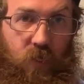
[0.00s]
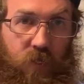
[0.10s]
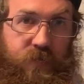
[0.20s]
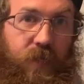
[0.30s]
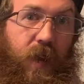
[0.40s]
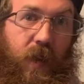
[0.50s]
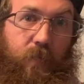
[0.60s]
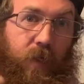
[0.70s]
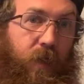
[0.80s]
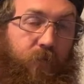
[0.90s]
all the
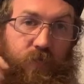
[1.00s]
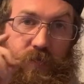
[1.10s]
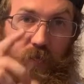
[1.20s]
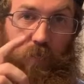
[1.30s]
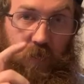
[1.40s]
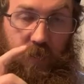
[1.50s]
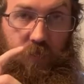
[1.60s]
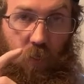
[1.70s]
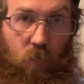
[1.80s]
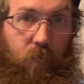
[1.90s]
time, if you see one of these
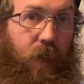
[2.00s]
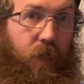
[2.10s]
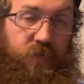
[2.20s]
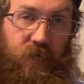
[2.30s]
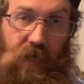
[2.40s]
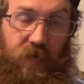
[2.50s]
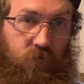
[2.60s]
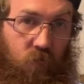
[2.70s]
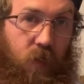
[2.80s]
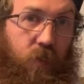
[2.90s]
old bottles that
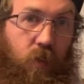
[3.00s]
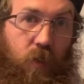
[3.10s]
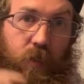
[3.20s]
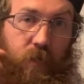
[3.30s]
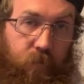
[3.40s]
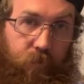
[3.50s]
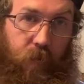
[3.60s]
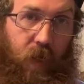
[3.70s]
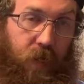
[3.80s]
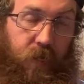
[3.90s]
has writing on it,
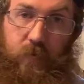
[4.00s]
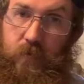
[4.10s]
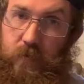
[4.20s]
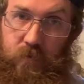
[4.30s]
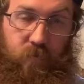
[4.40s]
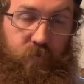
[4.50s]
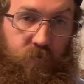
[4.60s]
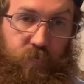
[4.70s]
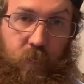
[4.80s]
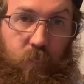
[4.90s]
buy it.
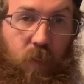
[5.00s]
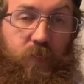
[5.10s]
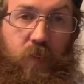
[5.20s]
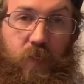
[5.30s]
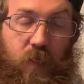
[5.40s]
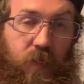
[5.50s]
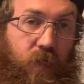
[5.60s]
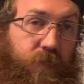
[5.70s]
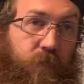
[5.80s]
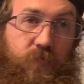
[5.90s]
There's people out there that
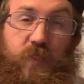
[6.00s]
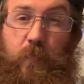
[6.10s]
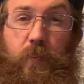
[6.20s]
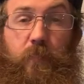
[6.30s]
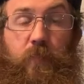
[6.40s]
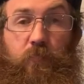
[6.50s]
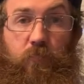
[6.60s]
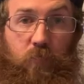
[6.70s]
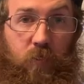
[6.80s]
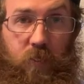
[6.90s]
collect them. Some can be
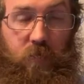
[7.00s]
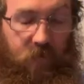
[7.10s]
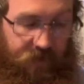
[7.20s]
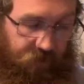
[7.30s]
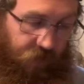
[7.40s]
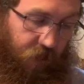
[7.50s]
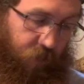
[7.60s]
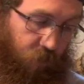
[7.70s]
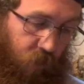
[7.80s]
really crazy valuable.